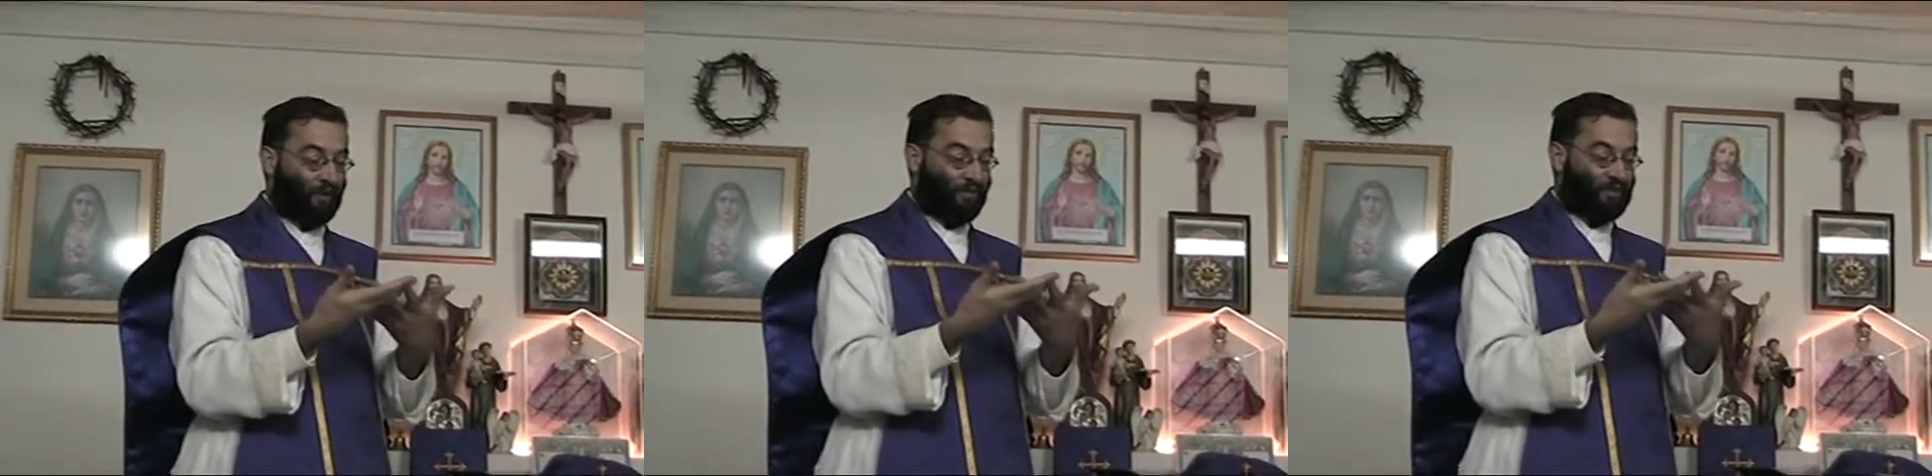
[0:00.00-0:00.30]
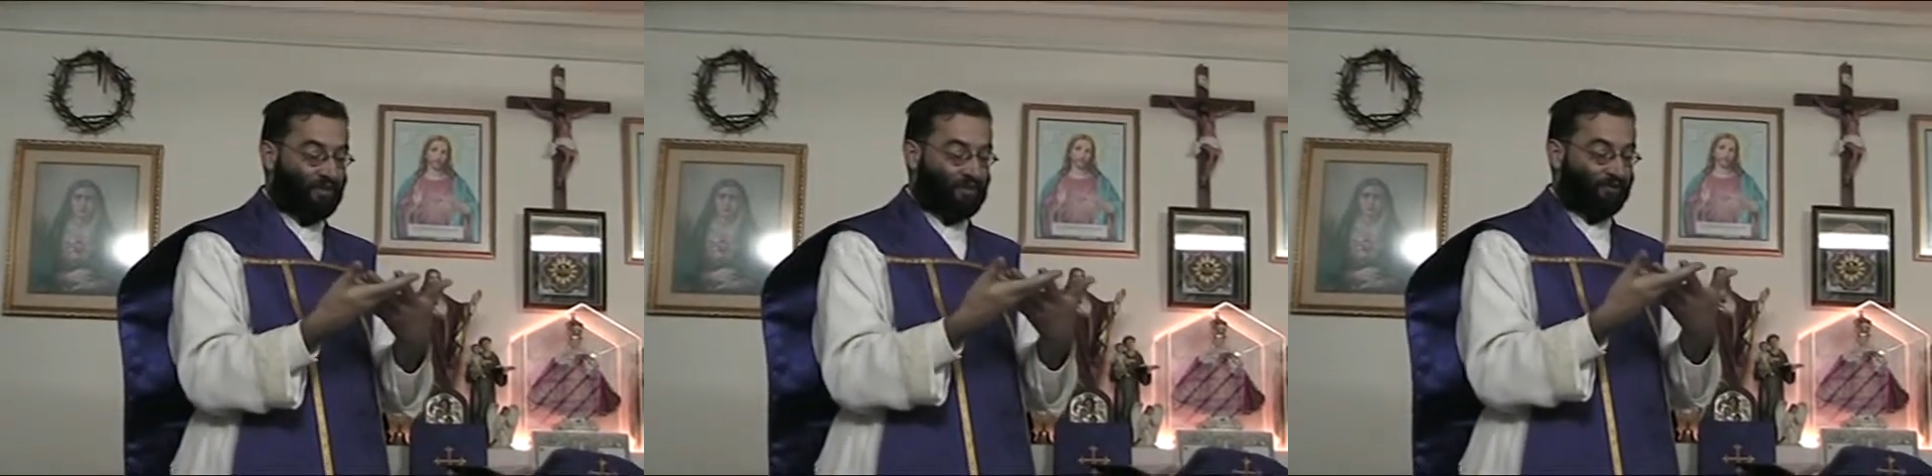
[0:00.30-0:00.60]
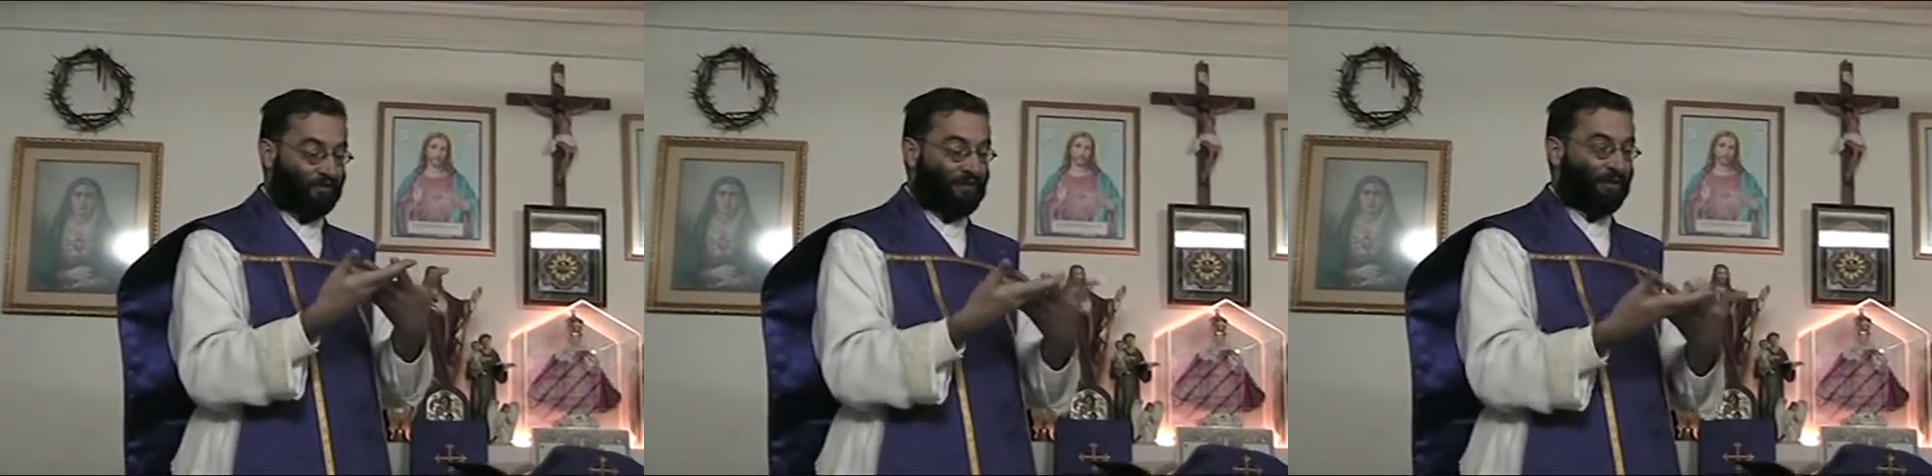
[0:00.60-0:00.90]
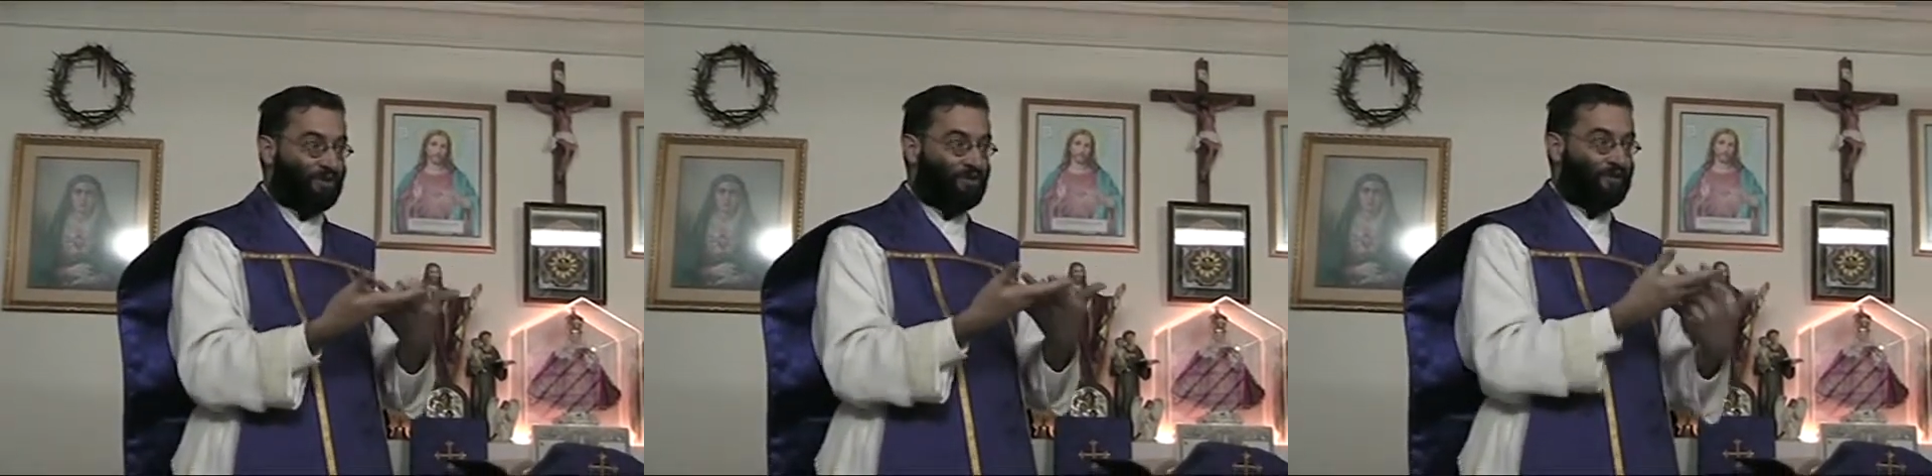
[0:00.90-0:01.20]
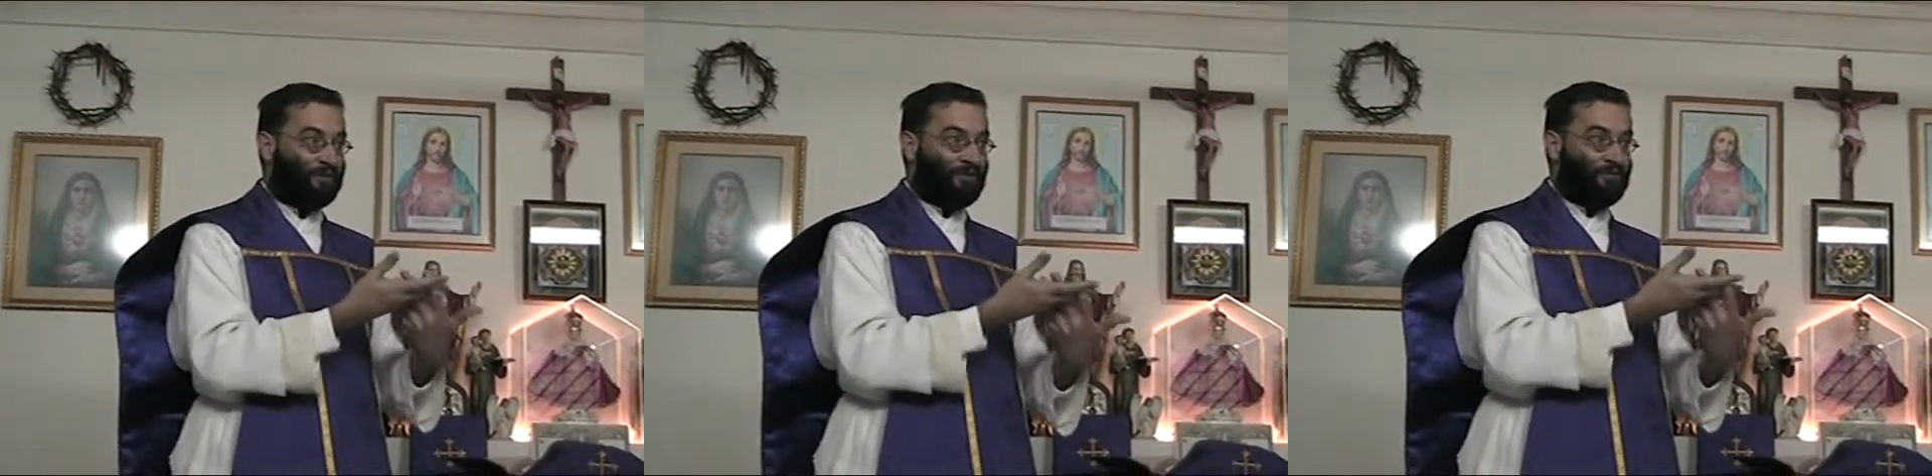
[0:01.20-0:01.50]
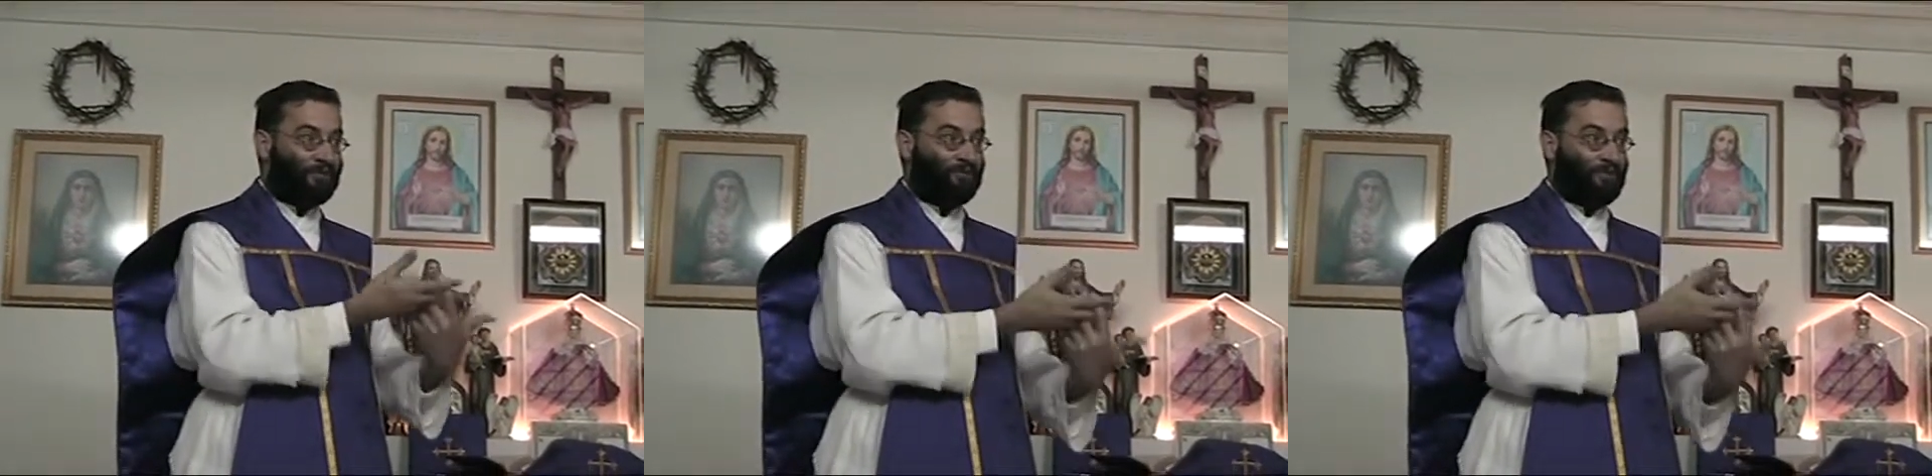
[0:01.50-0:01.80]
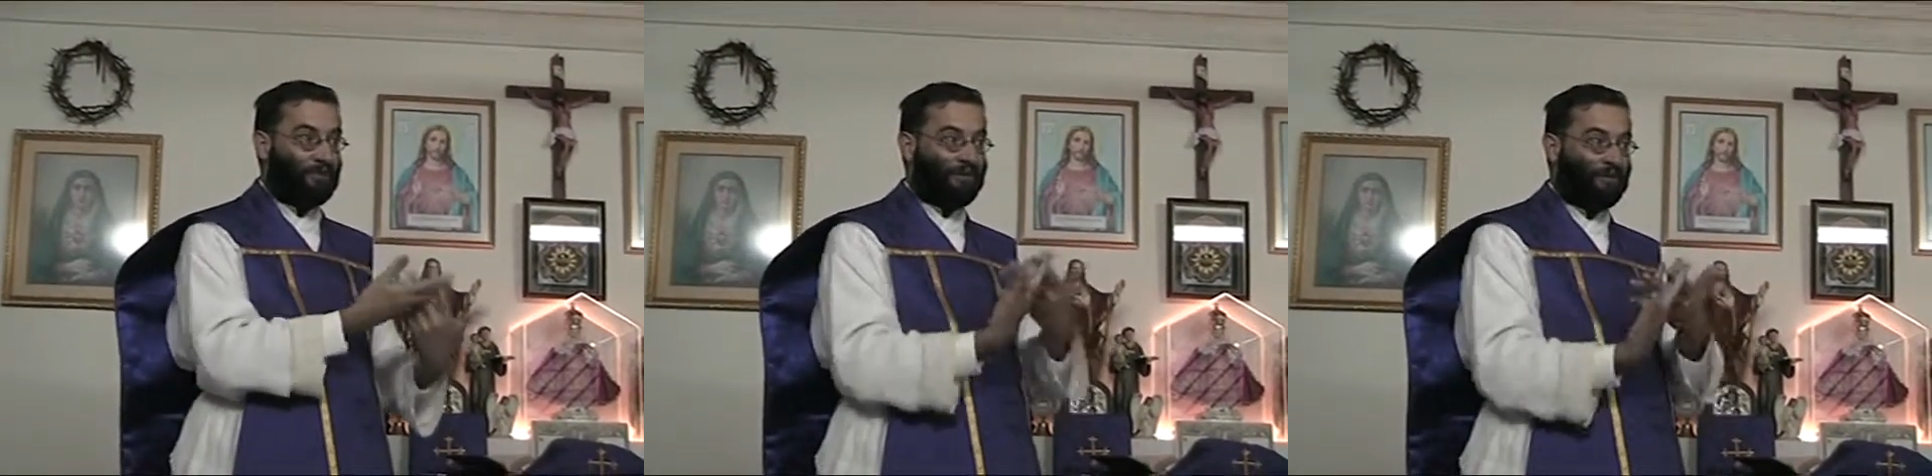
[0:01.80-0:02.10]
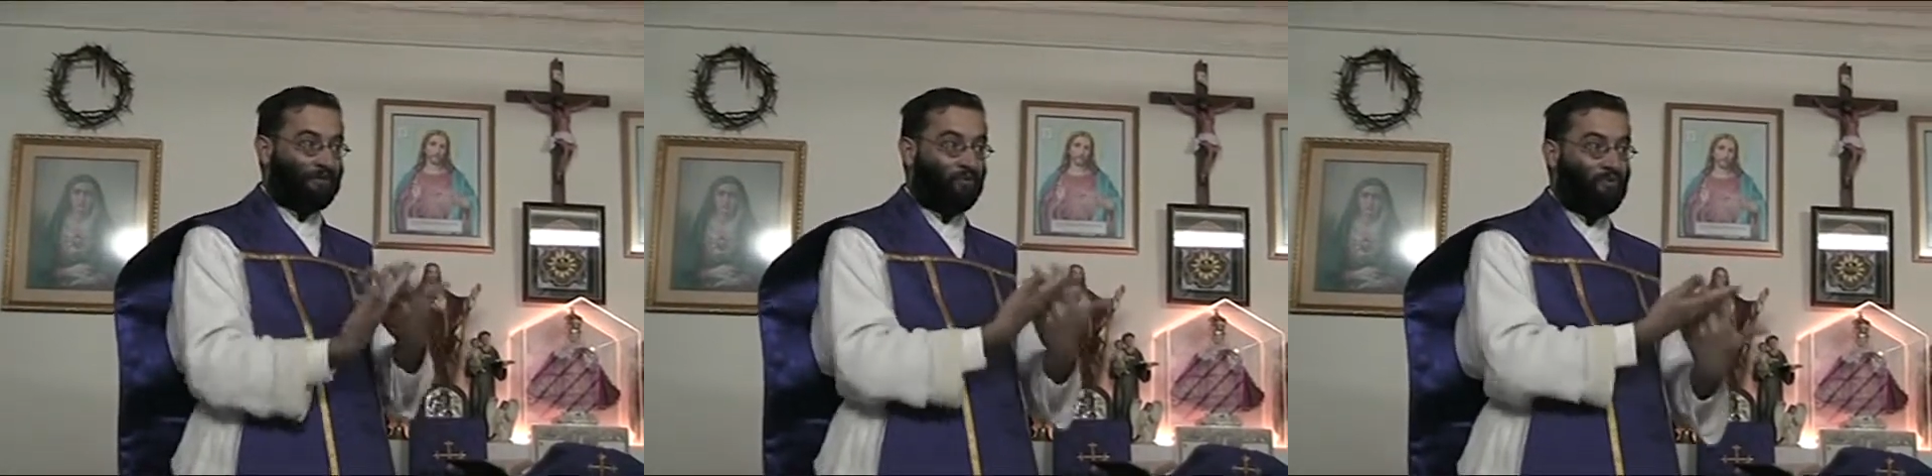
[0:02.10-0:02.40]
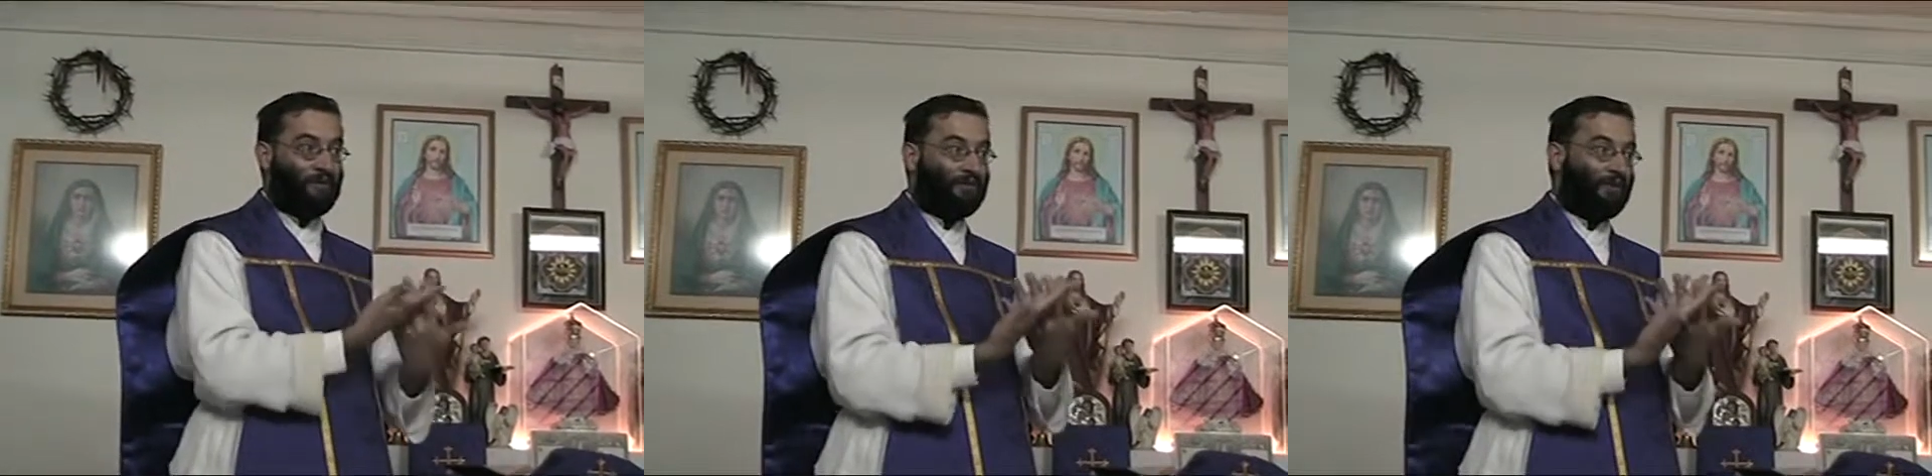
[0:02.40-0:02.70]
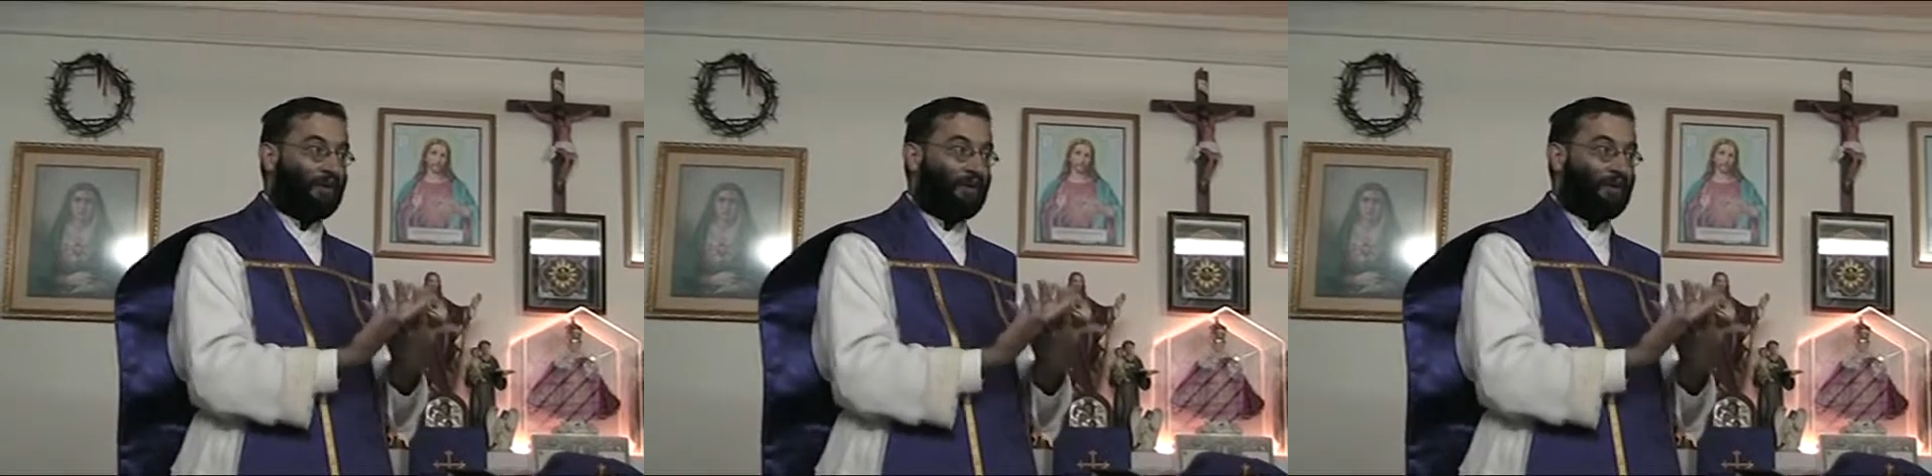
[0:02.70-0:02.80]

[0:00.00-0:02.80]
which is that the marriage is between a man and a woman.